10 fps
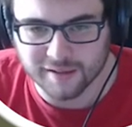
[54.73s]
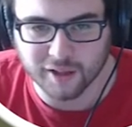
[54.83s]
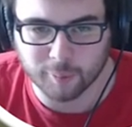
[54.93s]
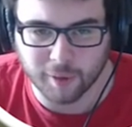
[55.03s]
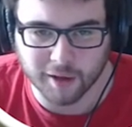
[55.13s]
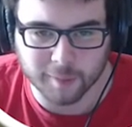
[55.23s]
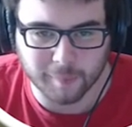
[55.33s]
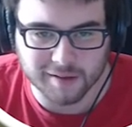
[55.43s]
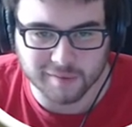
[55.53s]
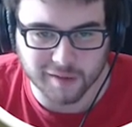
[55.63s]
I could, probably could have made
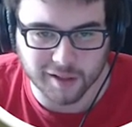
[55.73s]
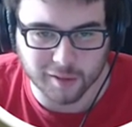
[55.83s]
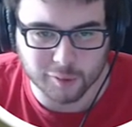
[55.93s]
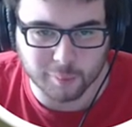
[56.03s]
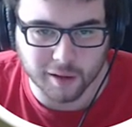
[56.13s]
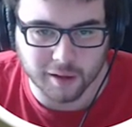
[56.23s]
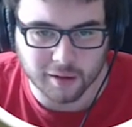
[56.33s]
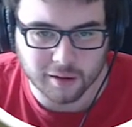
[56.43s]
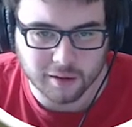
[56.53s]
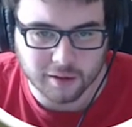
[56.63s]
some videos, but
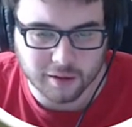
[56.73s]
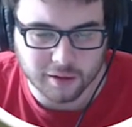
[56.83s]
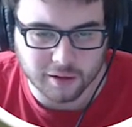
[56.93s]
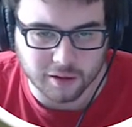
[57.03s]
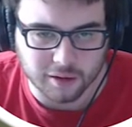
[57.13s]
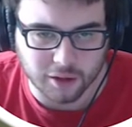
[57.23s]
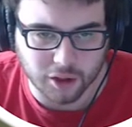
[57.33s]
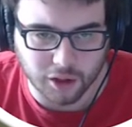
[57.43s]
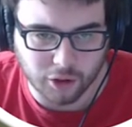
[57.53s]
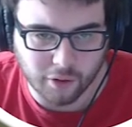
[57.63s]
you,
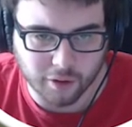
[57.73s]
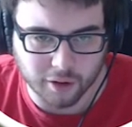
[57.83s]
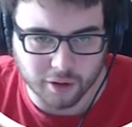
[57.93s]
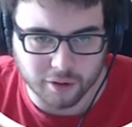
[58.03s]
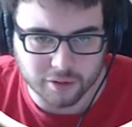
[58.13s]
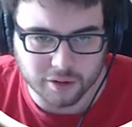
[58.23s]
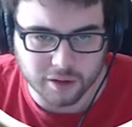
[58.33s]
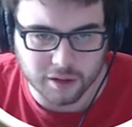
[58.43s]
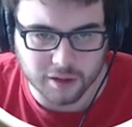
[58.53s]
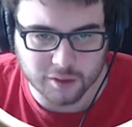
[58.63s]
you know how it goes.
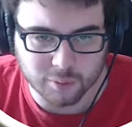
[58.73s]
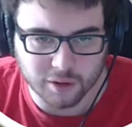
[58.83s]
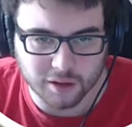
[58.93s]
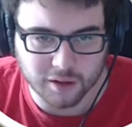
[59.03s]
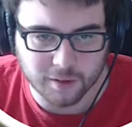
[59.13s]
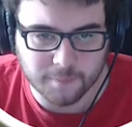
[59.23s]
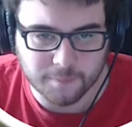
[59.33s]
And I just wanted to